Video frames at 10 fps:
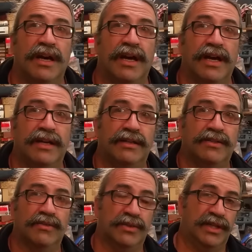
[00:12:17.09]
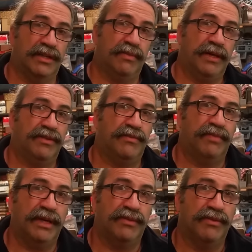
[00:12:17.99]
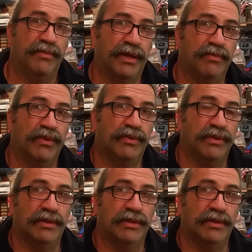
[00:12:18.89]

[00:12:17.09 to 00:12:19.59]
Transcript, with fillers: and also to Patreon people.